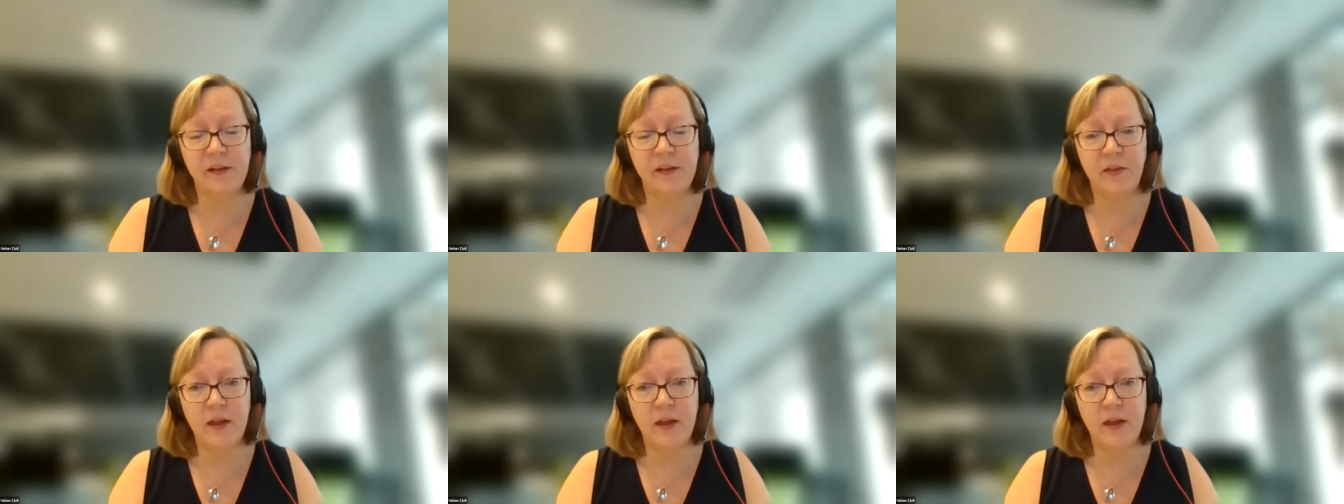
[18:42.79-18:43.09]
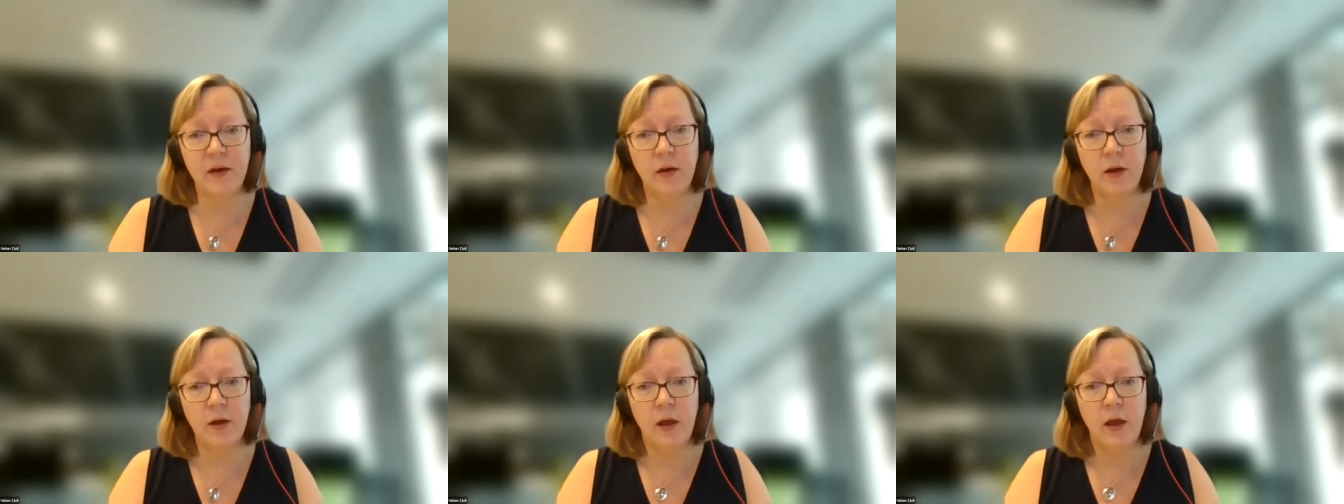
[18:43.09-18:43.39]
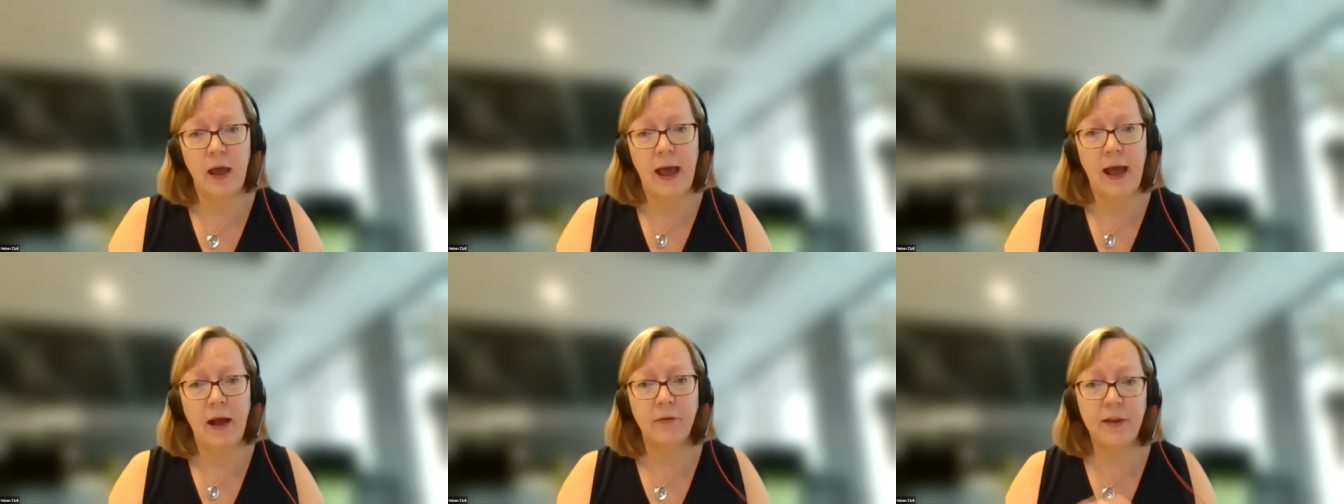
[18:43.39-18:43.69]
and then
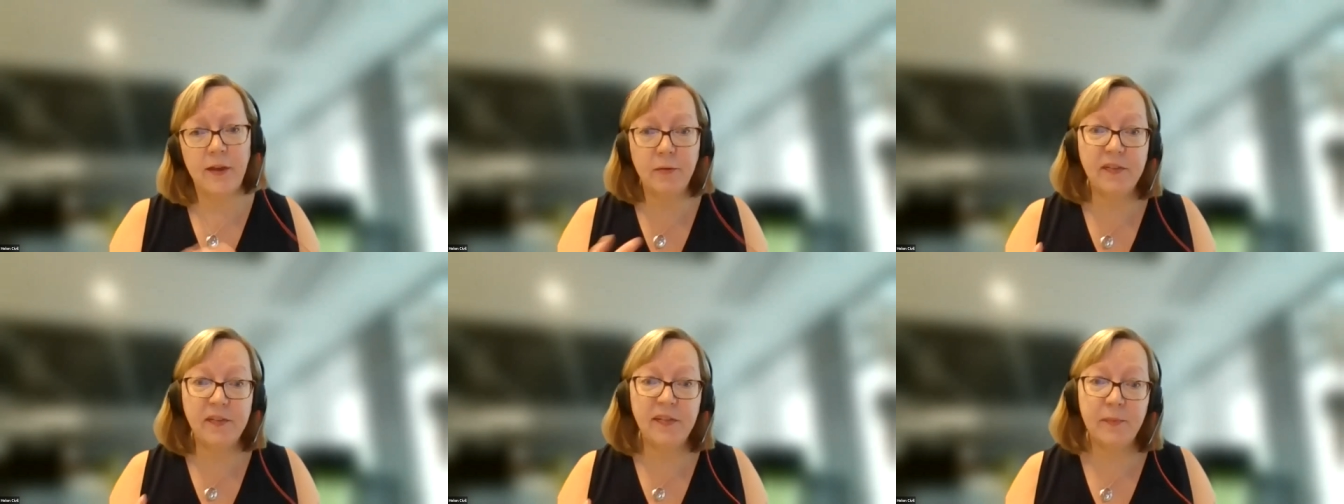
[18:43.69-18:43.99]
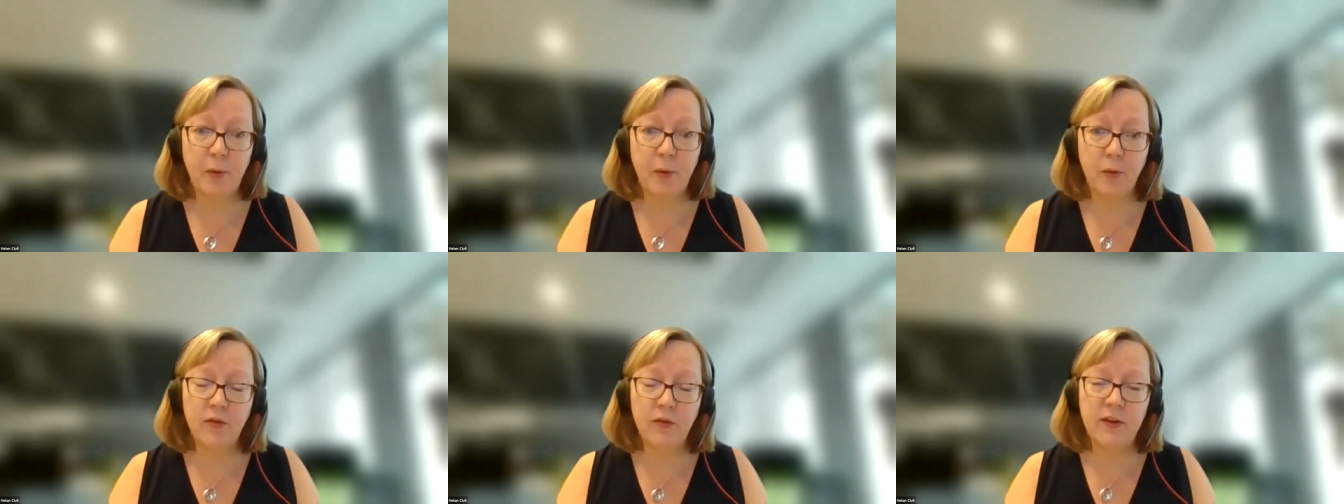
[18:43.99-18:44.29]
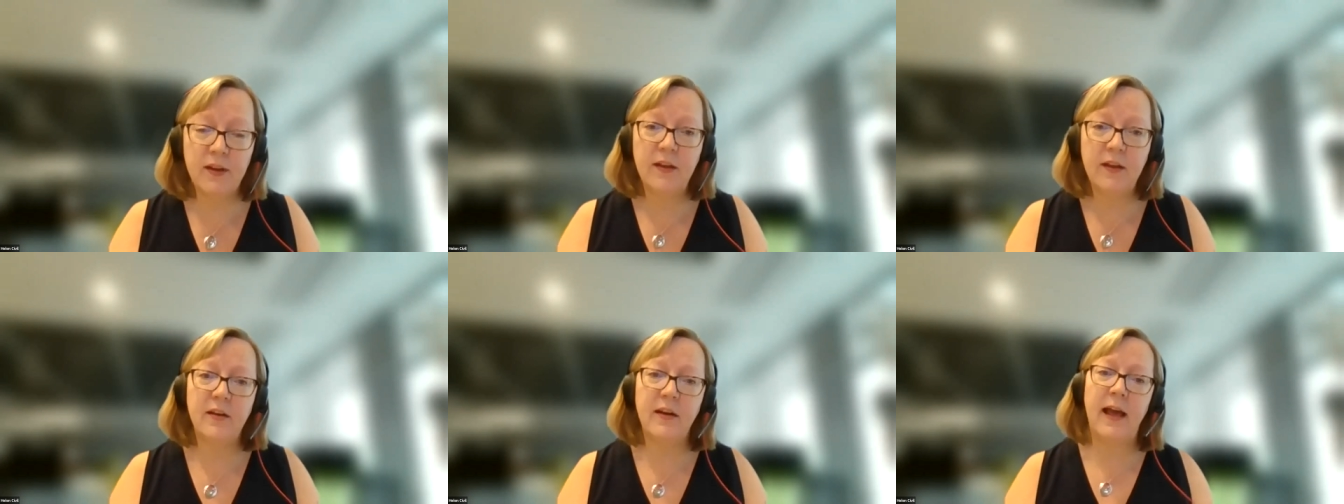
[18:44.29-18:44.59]
how they
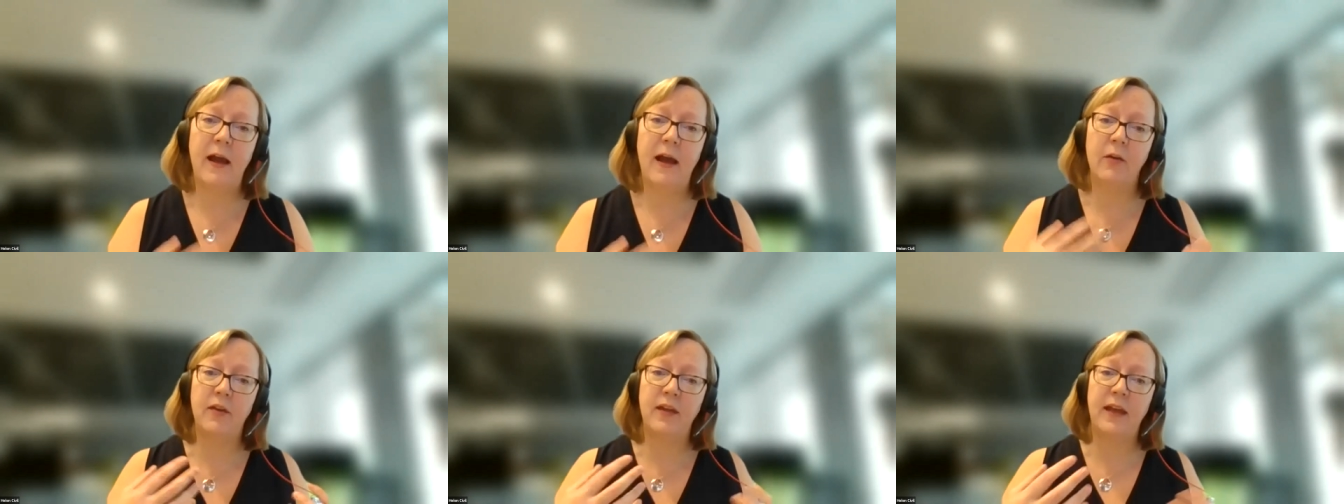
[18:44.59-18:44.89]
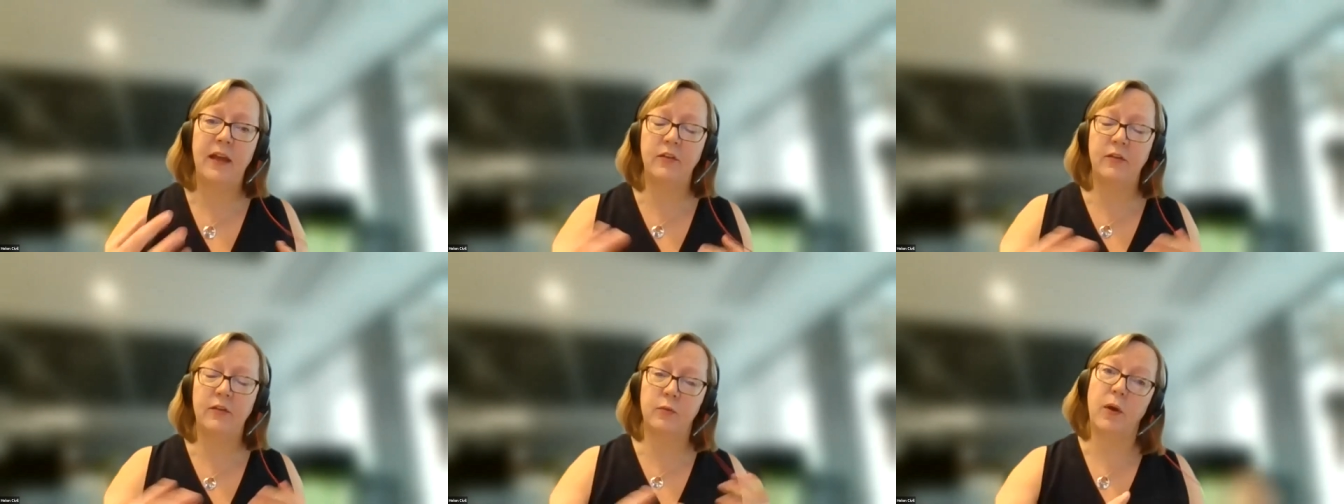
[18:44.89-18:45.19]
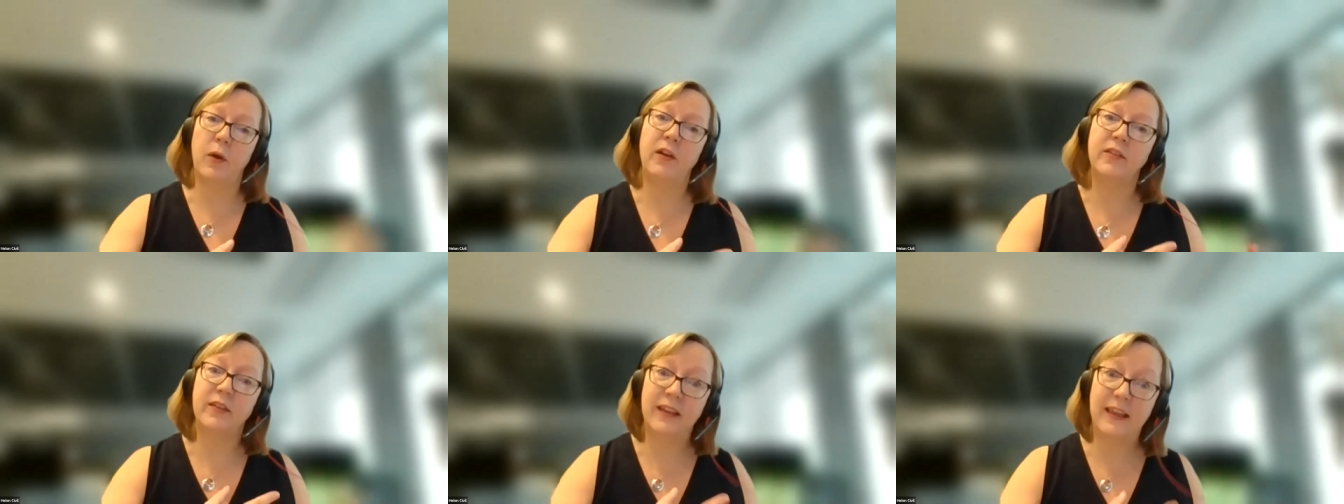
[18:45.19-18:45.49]
responded and how they had to
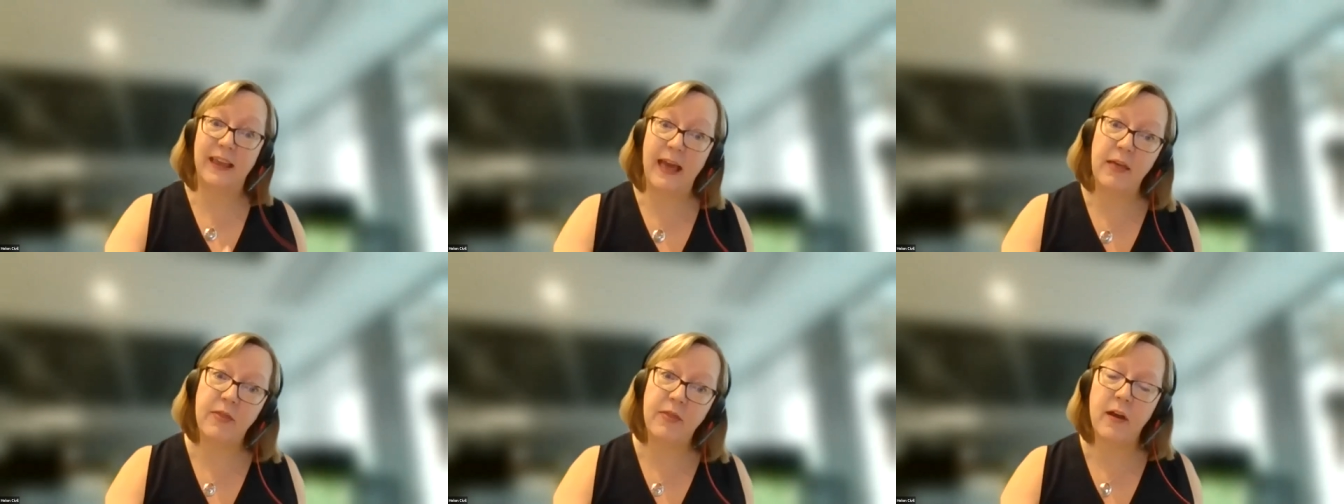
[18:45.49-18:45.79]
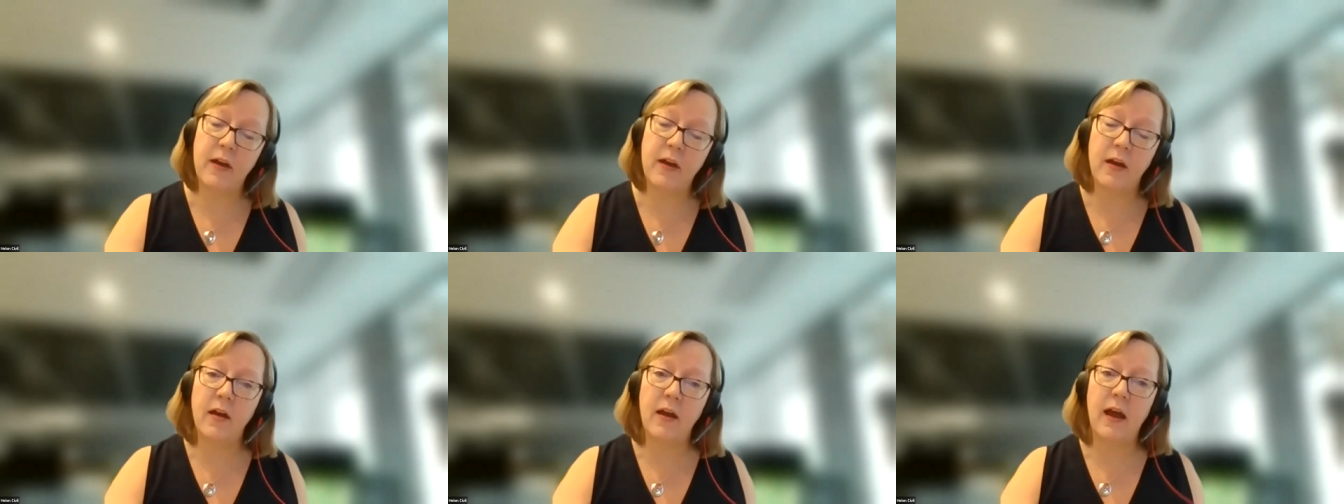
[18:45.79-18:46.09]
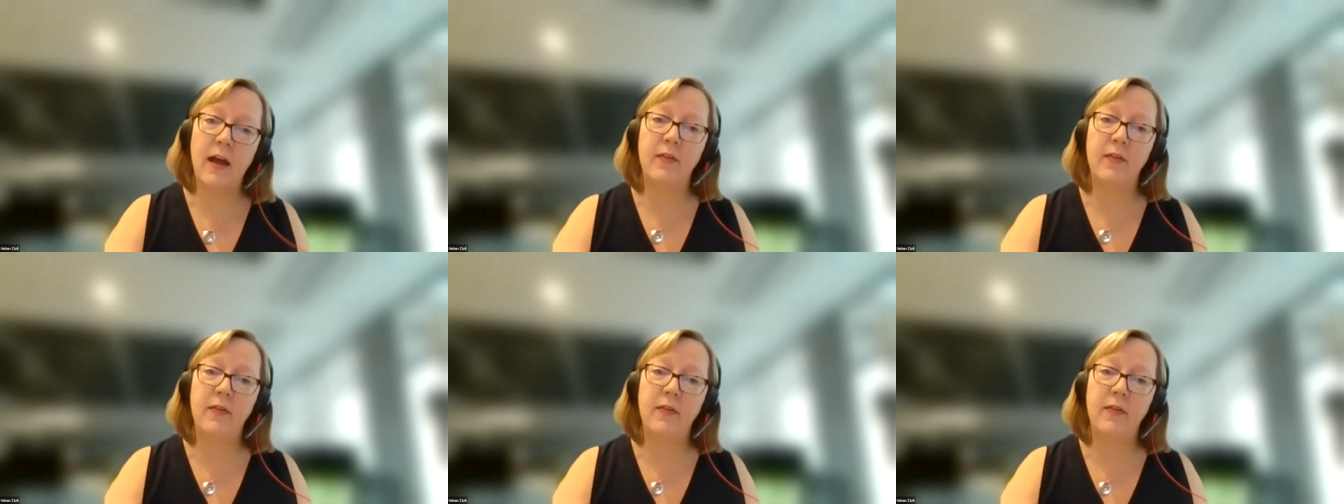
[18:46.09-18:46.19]
work together,